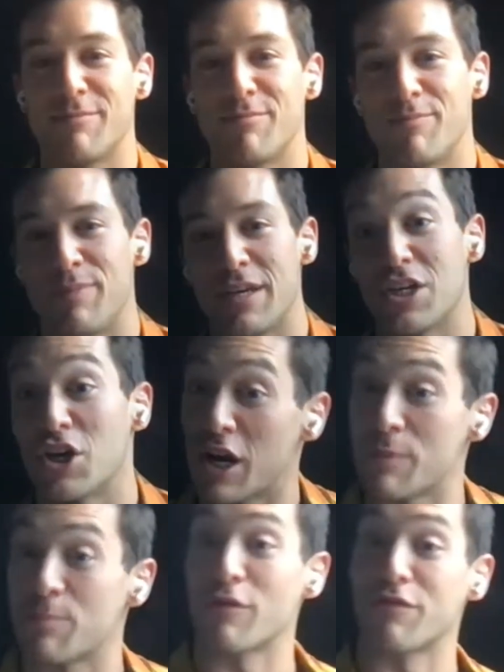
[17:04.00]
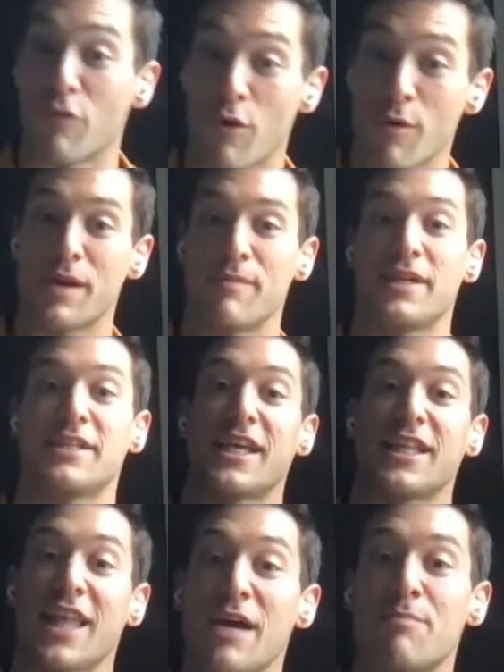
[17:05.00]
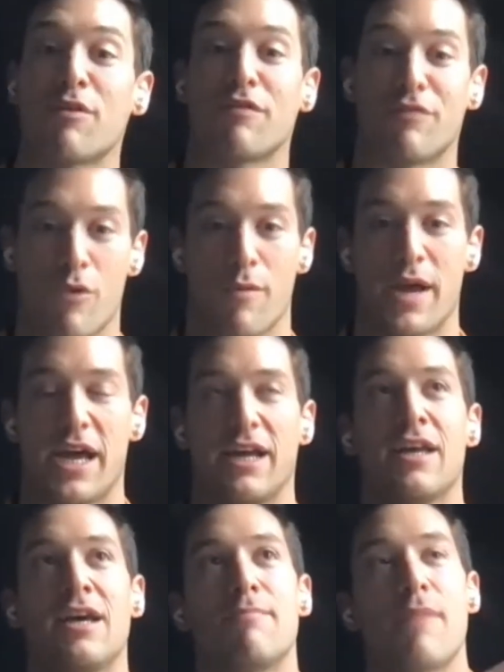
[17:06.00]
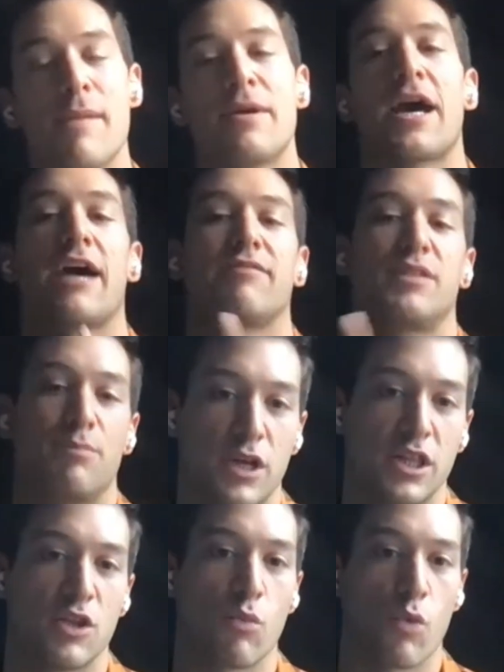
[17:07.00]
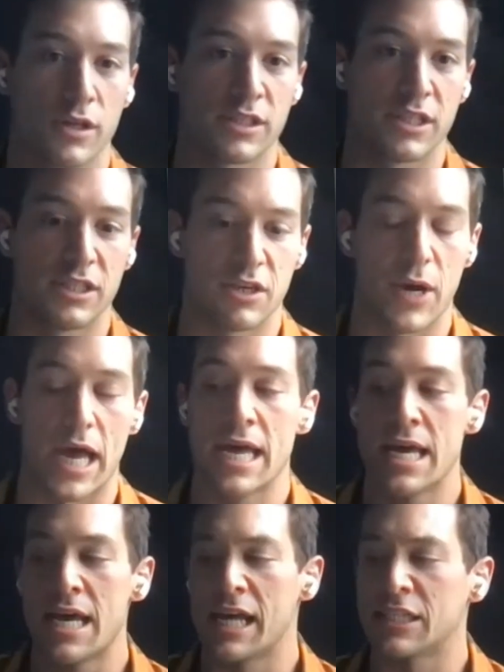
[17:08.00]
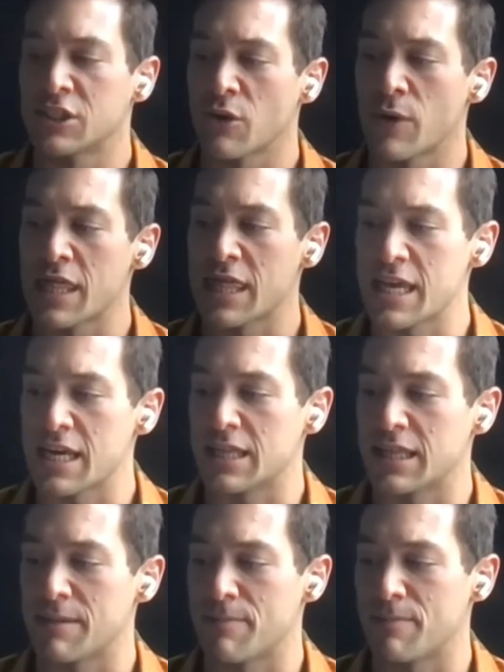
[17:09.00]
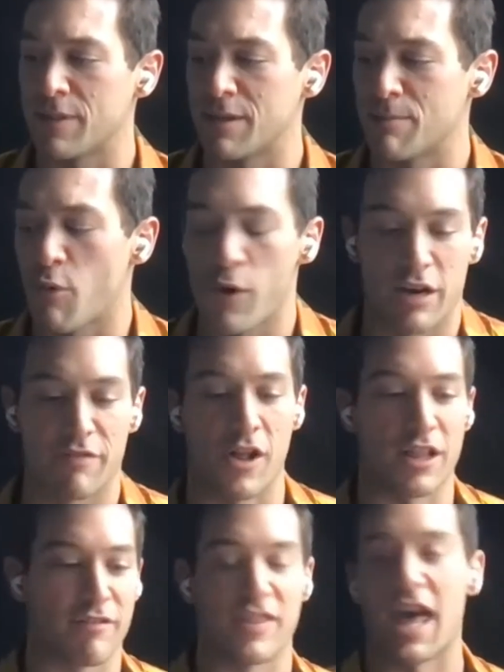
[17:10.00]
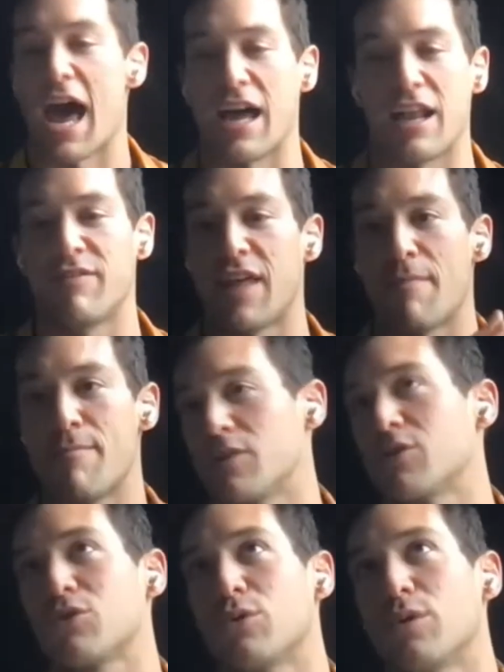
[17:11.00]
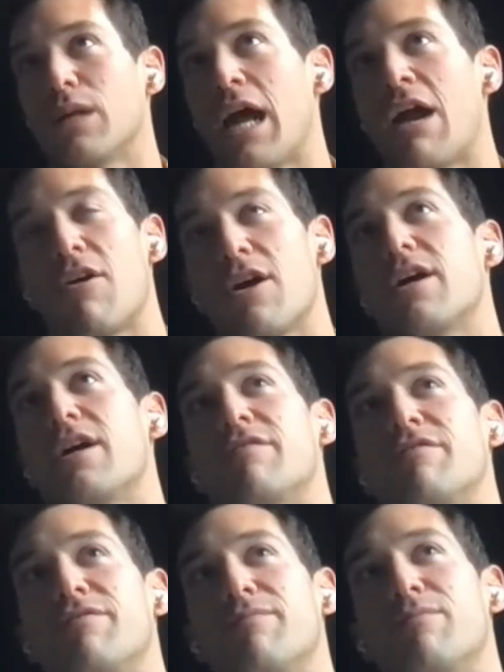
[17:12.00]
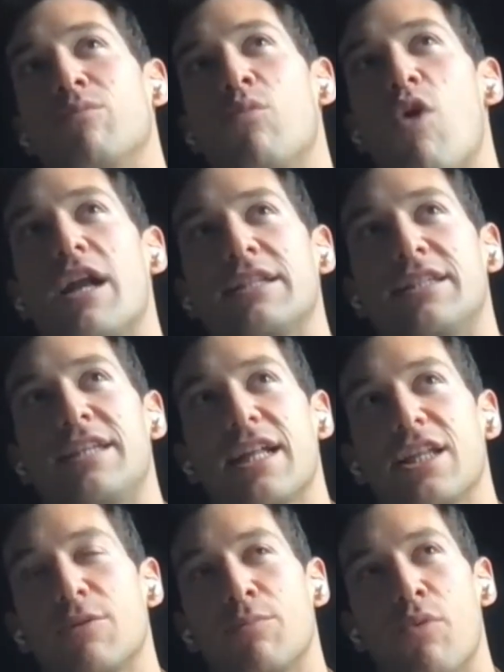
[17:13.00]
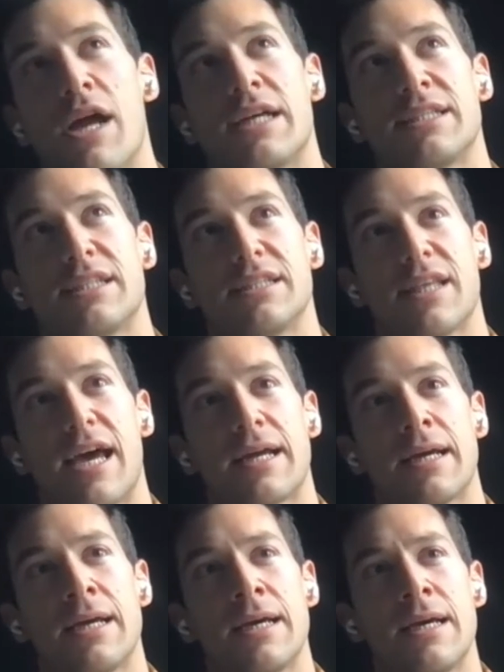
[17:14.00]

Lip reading: to be good at performing because I like performing, maybe I have to put in the work to do it. And so I think the point of all of that middle school era of wanting to take little breaks, is like